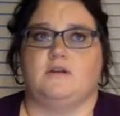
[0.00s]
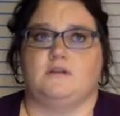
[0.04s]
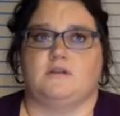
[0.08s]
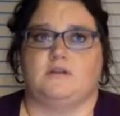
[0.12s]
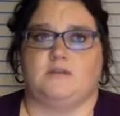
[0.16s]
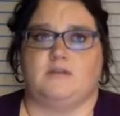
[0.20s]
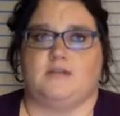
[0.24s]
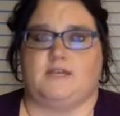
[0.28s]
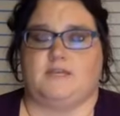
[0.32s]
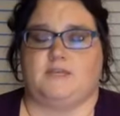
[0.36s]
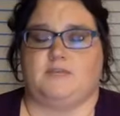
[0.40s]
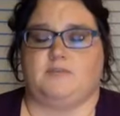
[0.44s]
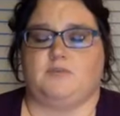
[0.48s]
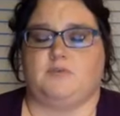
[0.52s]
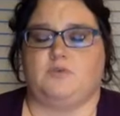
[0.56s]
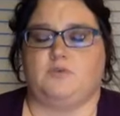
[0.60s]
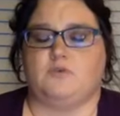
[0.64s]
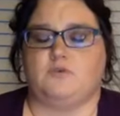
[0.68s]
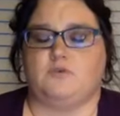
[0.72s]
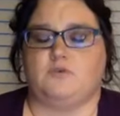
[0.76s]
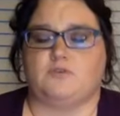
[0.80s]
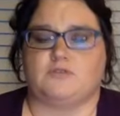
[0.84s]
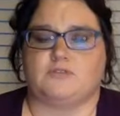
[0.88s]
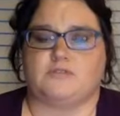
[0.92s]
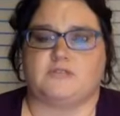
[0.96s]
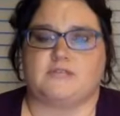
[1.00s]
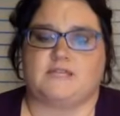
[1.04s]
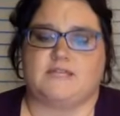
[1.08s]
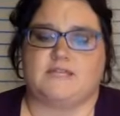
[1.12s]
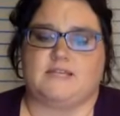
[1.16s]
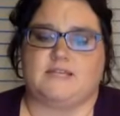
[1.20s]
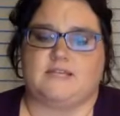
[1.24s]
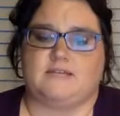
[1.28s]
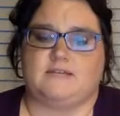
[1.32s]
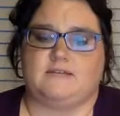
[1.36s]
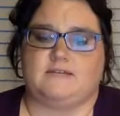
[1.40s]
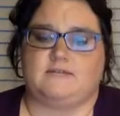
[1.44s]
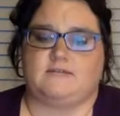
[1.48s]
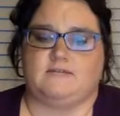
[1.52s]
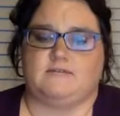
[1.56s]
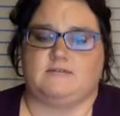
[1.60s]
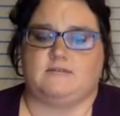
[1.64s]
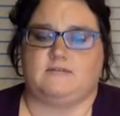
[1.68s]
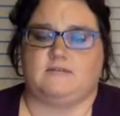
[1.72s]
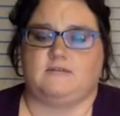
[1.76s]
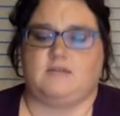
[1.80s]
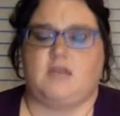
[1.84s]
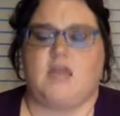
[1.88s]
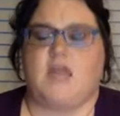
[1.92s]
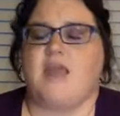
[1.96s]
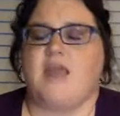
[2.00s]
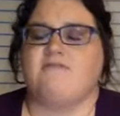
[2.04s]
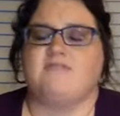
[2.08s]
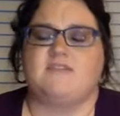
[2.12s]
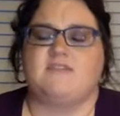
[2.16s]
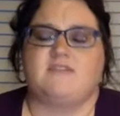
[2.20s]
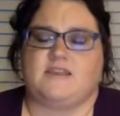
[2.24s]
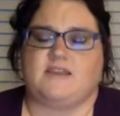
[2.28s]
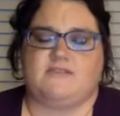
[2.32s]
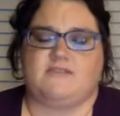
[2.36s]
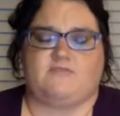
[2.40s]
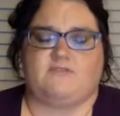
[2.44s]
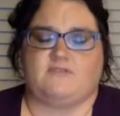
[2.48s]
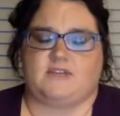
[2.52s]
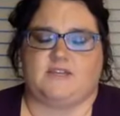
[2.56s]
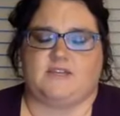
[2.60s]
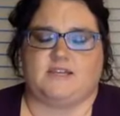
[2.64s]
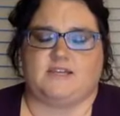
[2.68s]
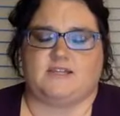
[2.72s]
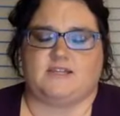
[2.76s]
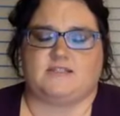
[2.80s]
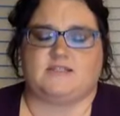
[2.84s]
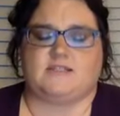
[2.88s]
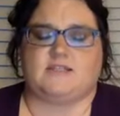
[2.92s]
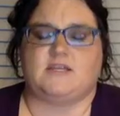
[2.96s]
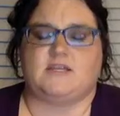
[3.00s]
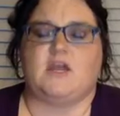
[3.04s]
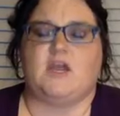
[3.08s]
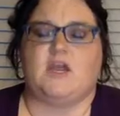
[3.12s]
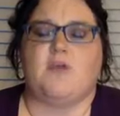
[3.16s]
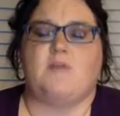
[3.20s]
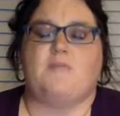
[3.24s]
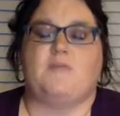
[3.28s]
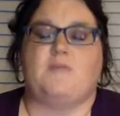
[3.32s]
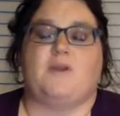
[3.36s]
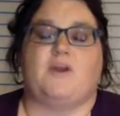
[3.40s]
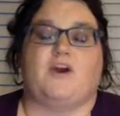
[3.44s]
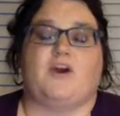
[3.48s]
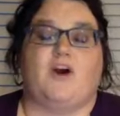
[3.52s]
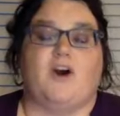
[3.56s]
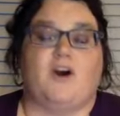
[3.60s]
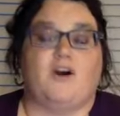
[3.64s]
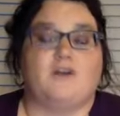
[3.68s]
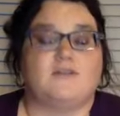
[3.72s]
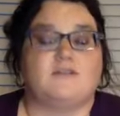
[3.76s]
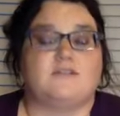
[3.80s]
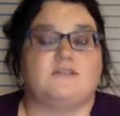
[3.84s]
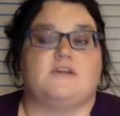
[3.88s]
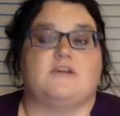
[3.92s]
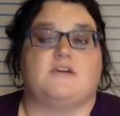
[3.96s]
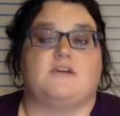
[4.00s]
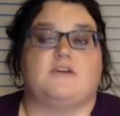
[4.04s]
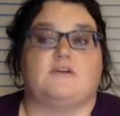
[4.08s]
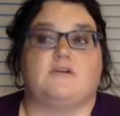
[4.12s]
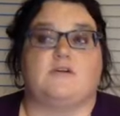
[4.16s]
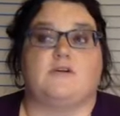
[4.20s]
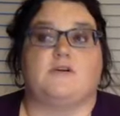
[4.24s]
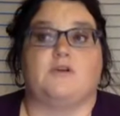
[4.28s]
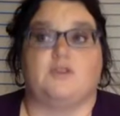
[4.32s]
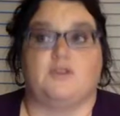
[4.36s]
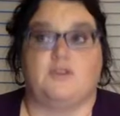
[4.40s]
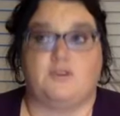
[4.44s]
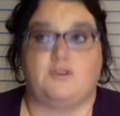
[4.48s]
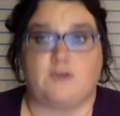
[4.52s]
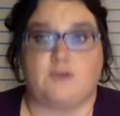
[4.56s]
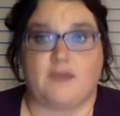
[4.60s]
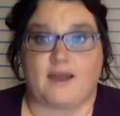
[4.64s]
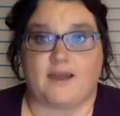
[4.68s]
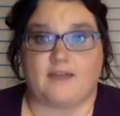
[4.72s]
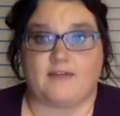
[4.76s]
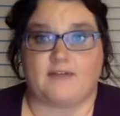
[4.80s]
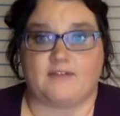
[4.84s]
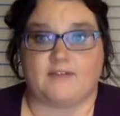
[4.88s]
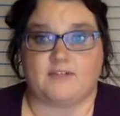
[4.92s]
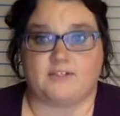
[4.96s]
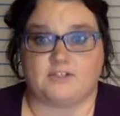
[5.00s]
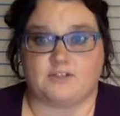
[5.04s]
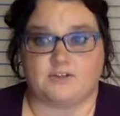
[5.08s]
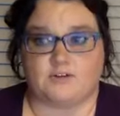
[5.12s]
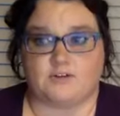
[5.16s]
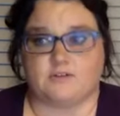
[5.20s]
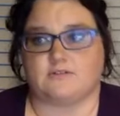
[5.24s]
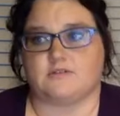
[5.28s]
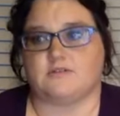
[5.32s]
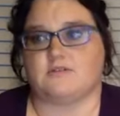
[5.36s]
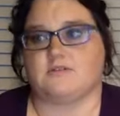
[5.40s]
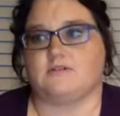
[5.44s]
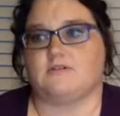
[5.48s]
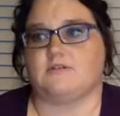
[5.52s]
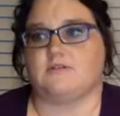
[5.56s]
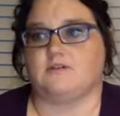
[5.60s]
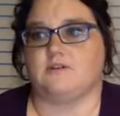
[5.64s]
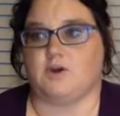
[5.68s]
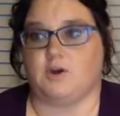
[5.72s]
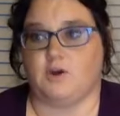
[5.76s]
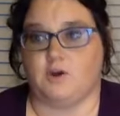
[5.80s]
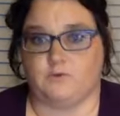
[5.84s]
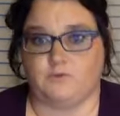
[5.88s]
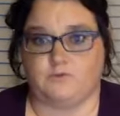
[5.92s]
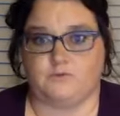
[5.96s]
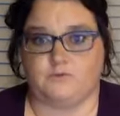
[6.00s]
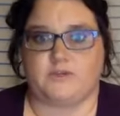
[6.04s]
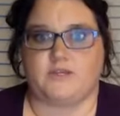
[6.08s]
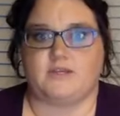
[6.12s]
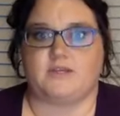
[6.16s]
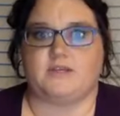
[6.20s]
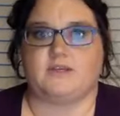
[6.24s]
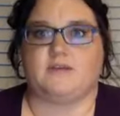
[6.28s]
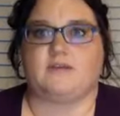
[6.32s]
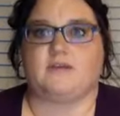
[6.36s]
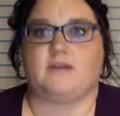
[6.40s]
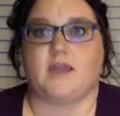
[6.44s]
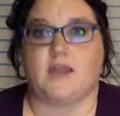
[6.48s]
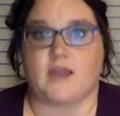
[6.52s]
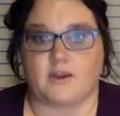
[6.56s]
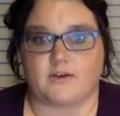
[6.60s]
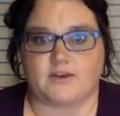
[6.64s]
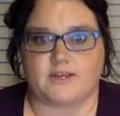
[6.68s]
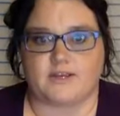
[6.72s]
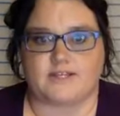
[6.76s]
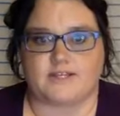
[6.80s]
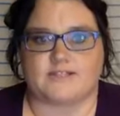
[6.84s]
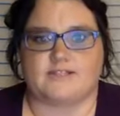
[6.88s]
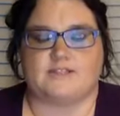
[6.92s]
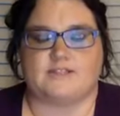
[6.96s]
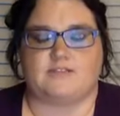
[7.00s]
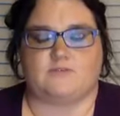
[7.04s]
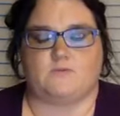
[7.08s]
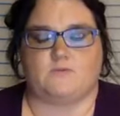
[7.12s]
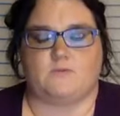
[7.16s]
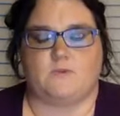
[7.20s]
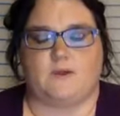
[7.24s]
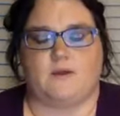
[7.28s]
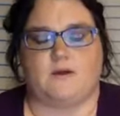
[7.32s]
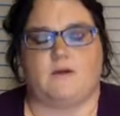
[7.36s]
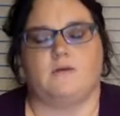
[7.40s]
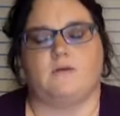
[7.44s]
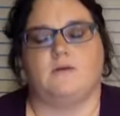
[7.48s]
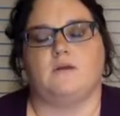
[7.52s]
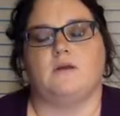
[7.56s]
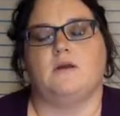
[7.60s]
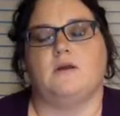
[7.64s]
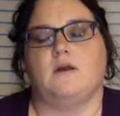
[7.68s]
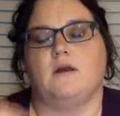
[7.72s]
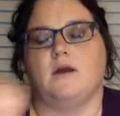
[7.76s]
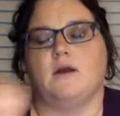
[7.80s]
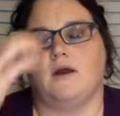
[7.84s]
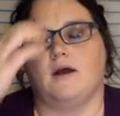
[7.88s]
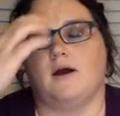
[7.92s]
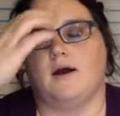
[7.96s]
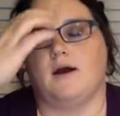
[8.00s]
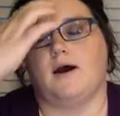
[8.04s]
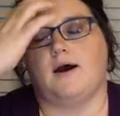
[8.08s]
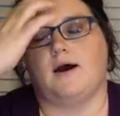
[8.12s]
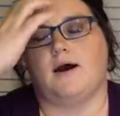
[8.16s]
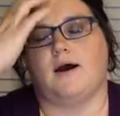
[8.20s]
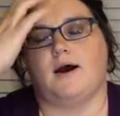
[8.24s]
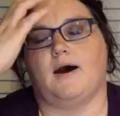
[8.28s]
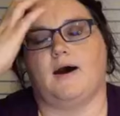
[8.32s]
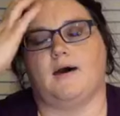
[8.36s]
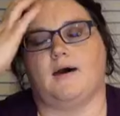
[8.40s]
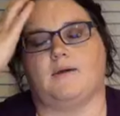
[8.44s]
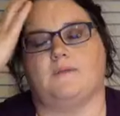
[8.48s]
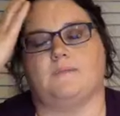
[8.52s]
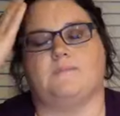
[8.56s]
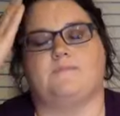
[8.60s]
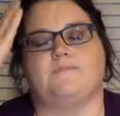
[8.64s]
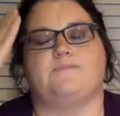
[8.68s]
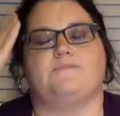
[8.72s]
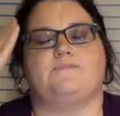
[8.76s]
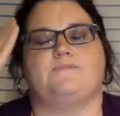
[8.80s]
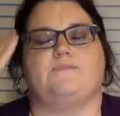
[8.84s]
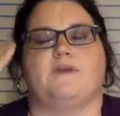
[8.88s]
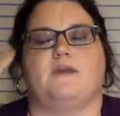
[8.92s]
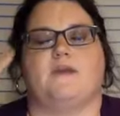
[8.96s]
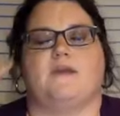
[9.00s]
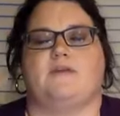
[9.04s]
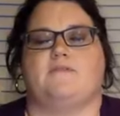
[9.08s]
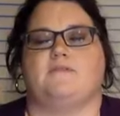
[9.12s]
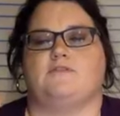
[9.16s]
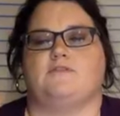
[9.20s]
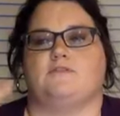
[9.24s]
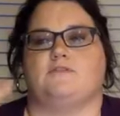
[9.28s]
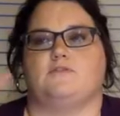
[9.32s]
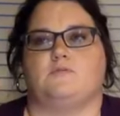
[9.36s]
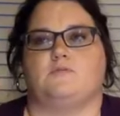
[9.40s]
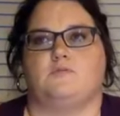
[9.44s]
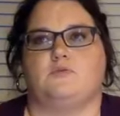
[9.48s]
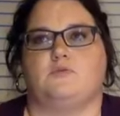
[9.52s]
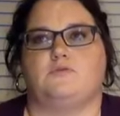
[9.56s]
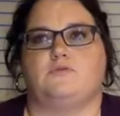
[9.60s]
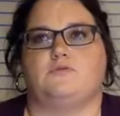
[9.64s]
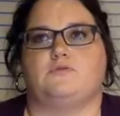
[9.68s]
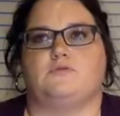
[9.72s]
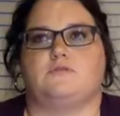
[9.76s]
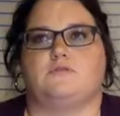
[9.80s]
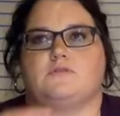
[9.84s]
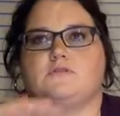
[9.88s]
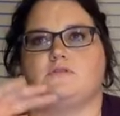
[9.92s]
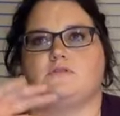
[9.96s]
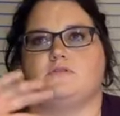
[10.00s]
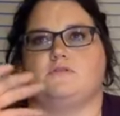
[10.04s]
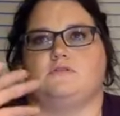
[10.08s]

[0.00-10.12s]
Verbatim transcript: kid pools, kid everything for the kids. But also you have adult only areas as well. Um, they have adult pools.